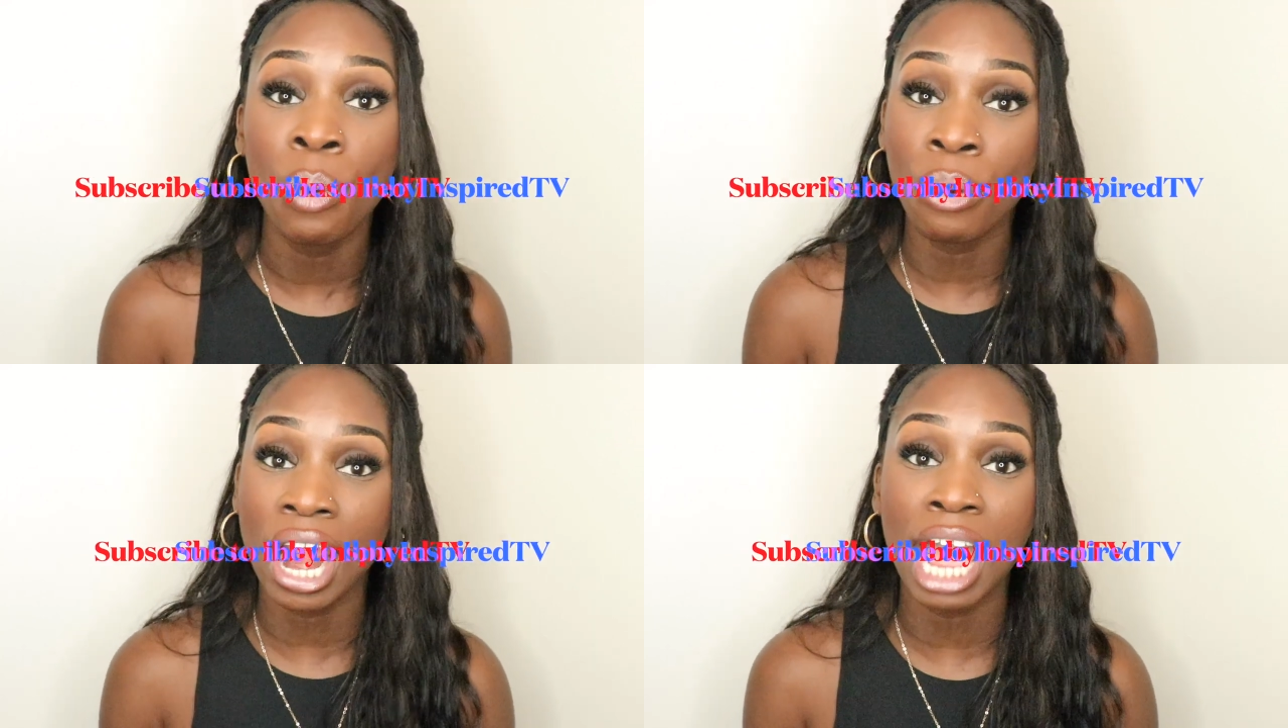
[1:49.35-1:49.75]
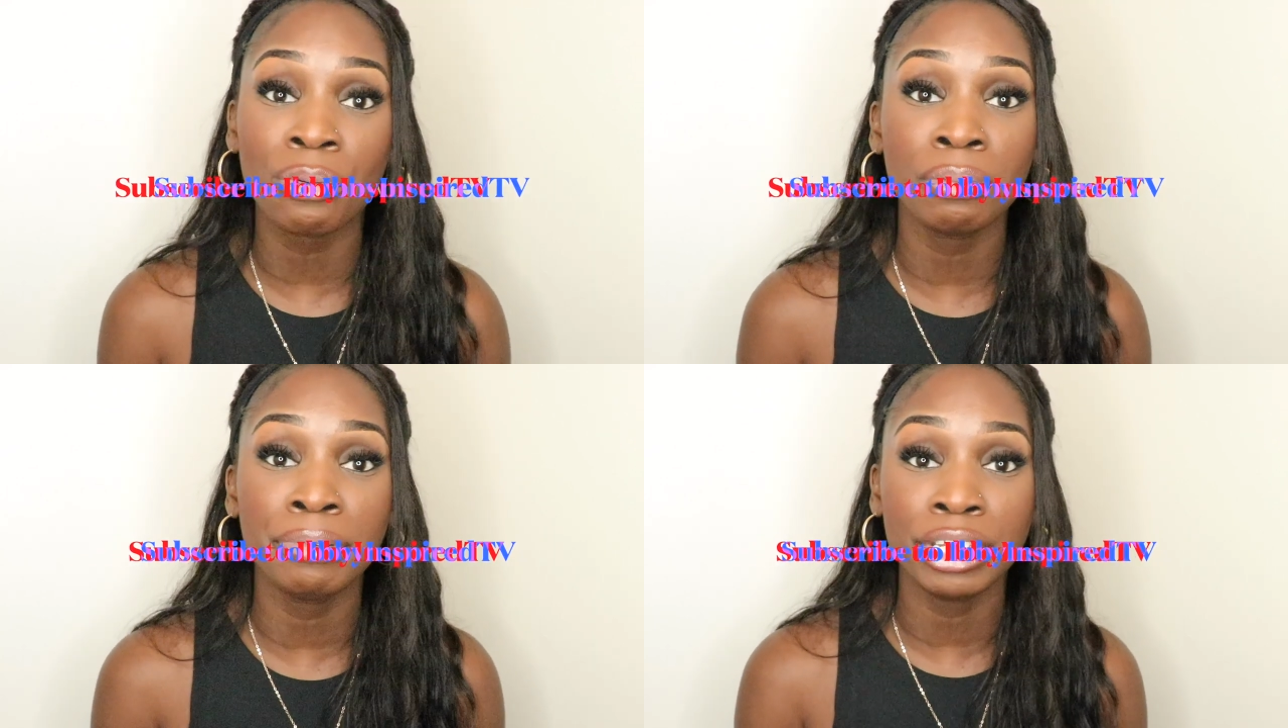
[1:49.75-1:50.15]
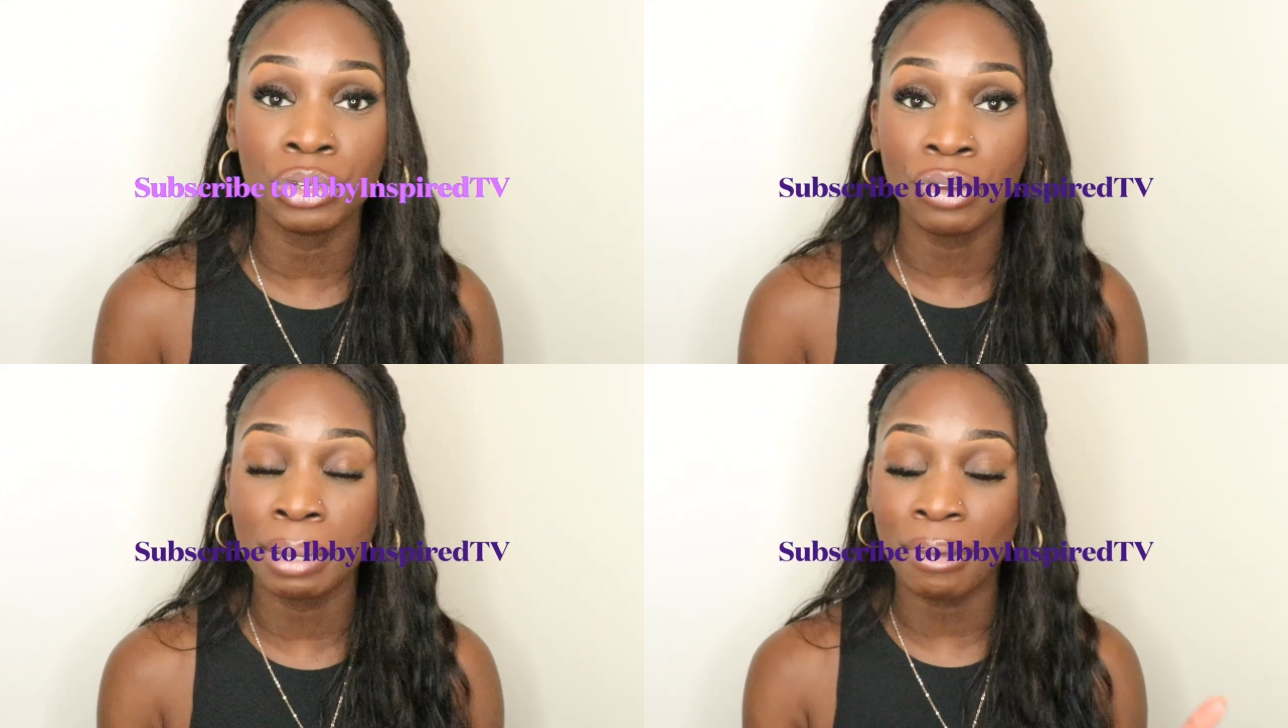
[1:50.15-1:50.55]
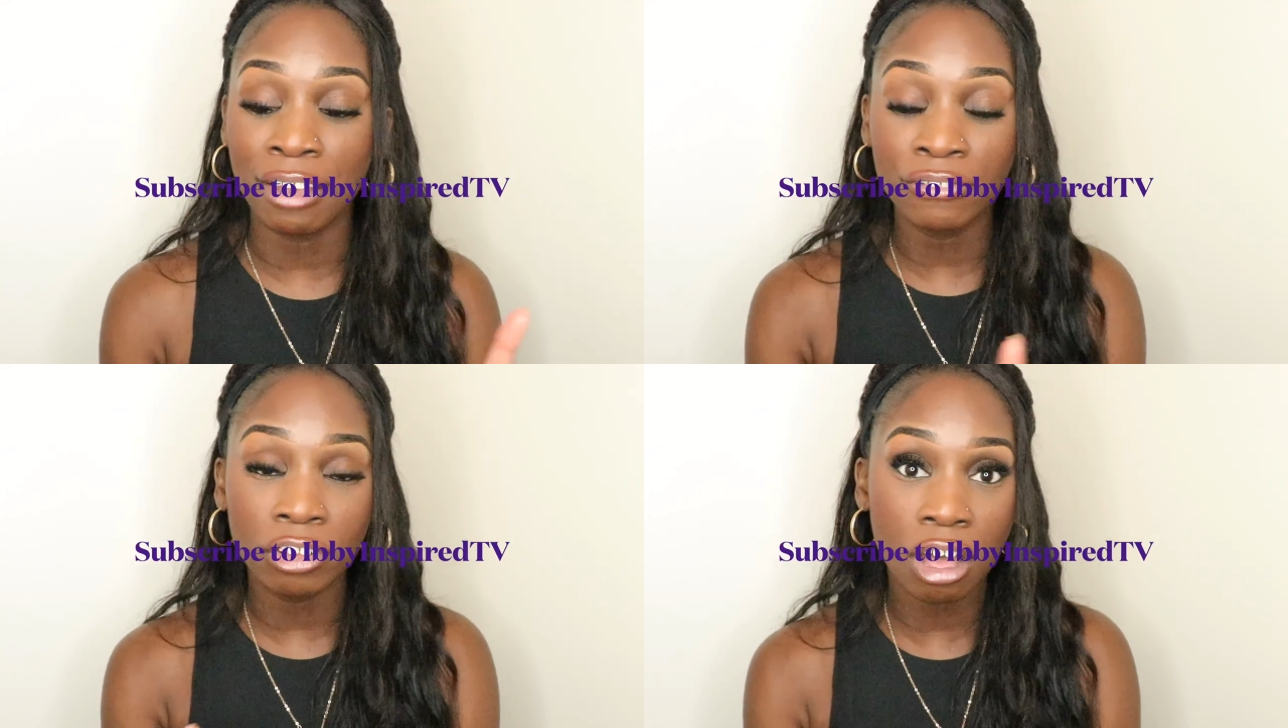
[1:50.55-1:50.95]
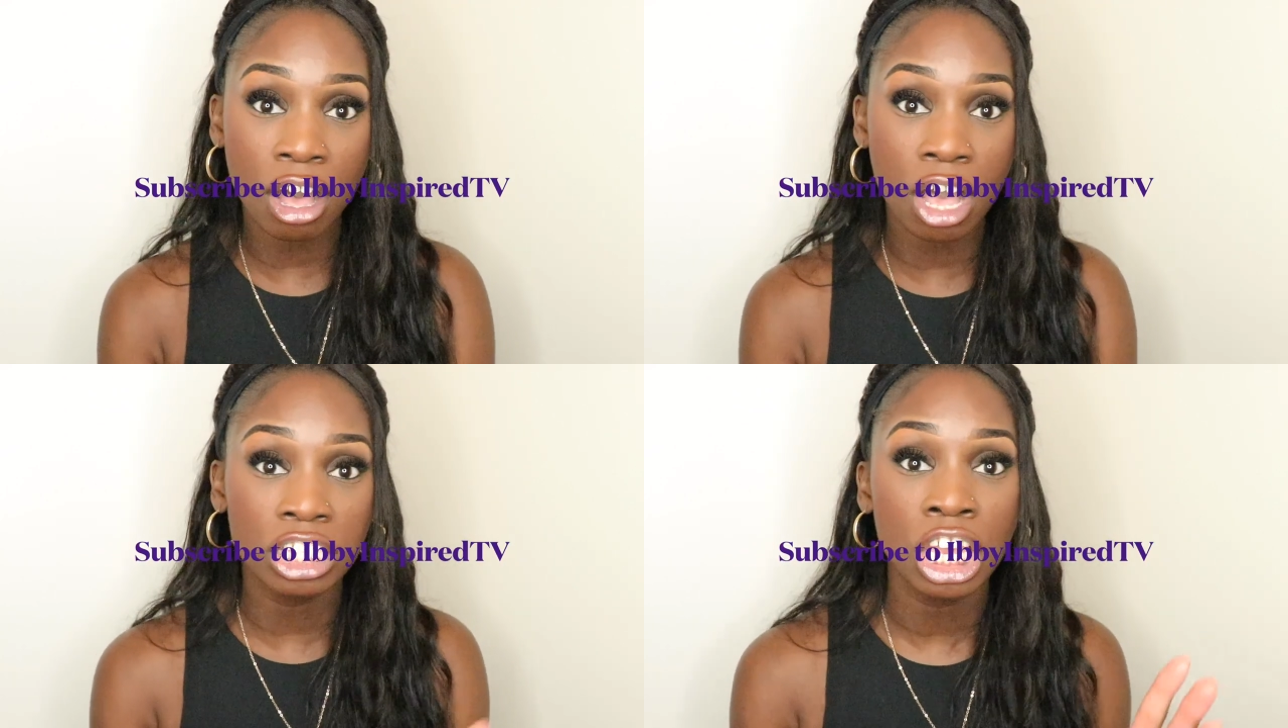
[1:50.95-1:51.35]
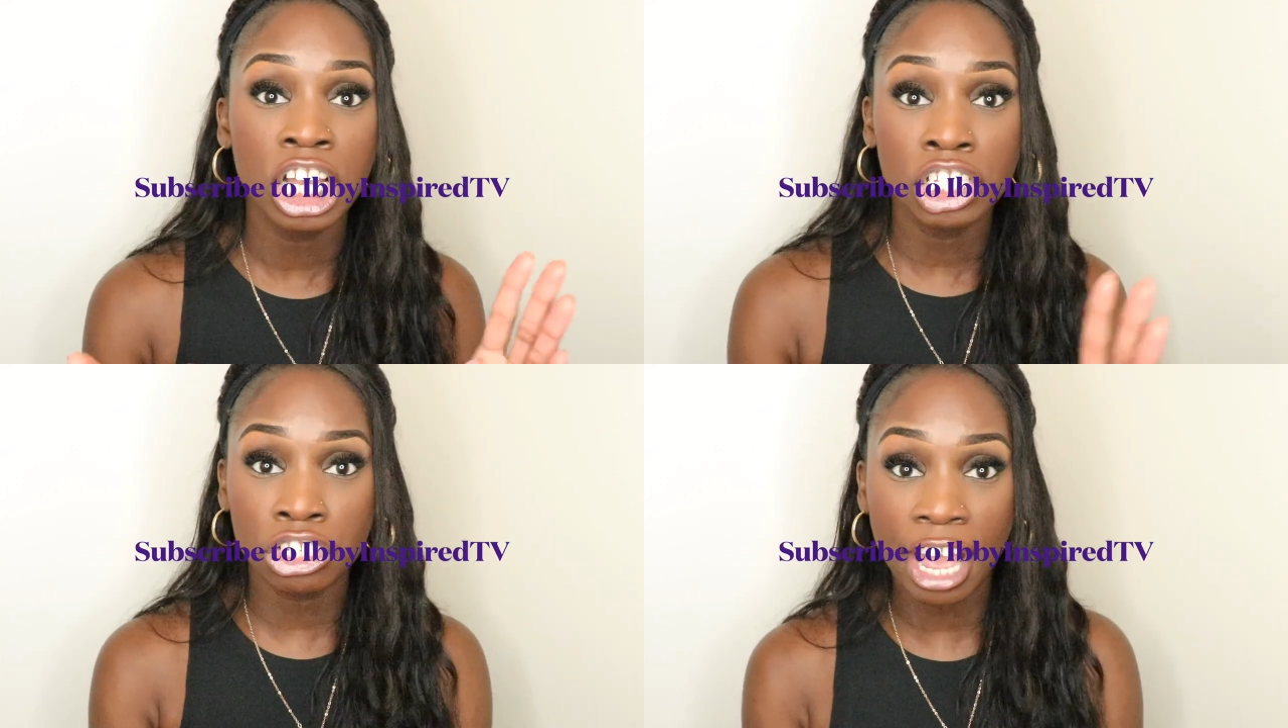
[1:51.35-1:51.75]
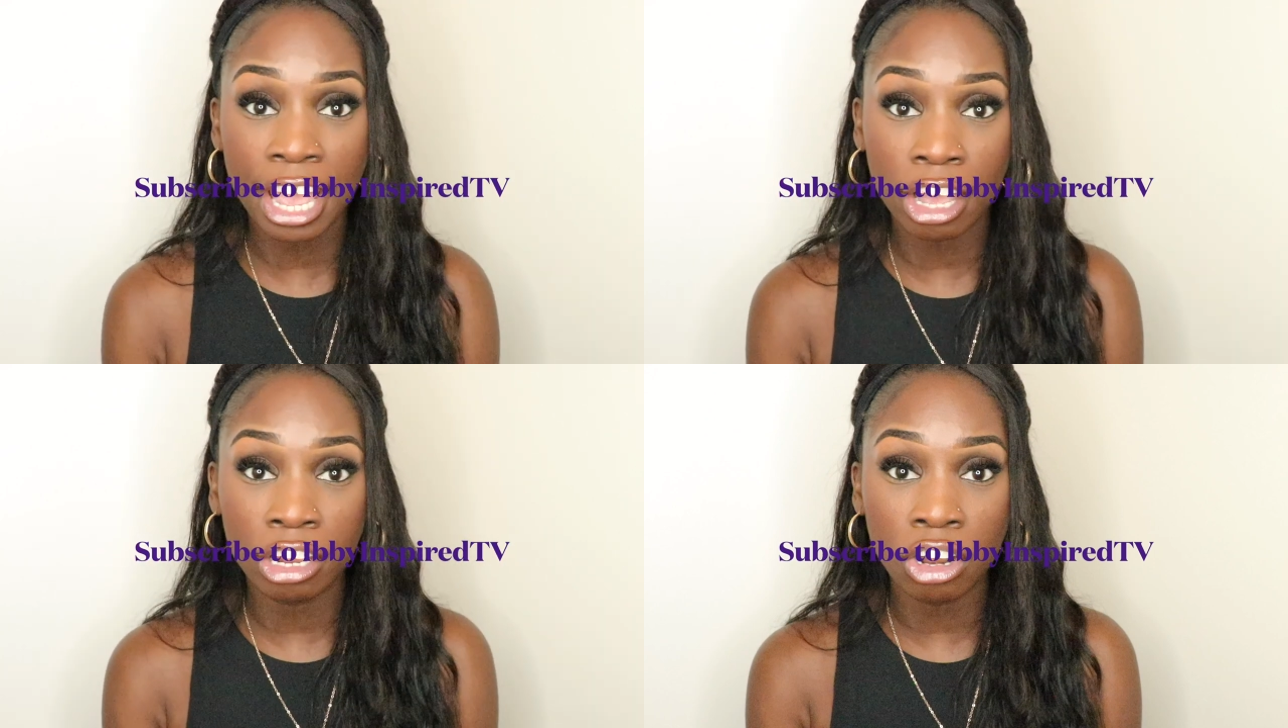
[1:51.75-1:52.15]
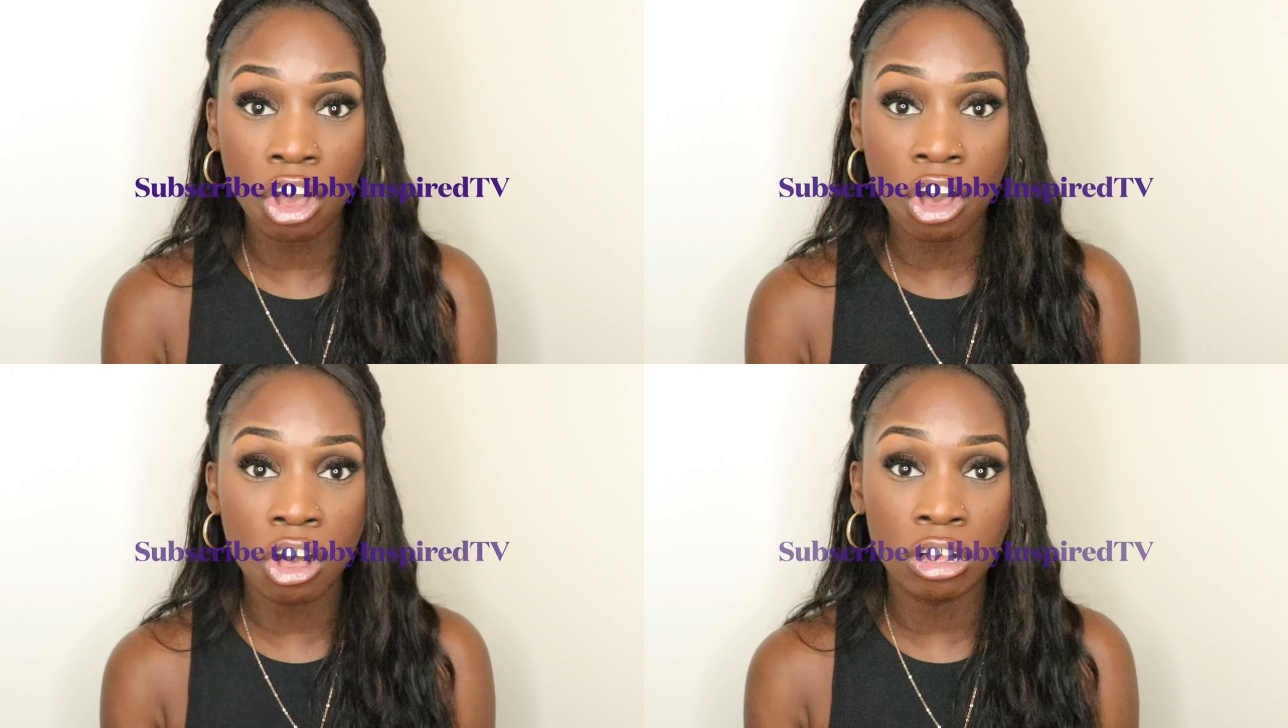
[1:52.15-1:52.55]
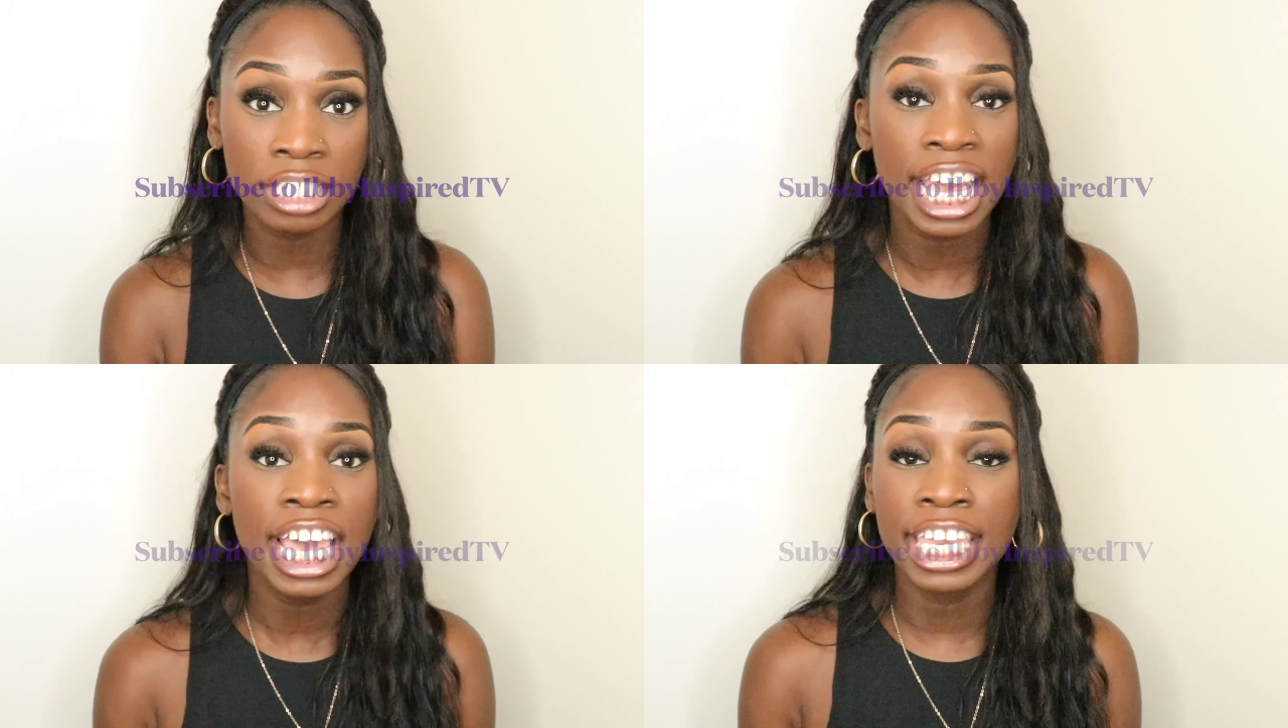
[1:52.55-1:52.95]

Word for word: where I will be doing my vlogs, try on hauls,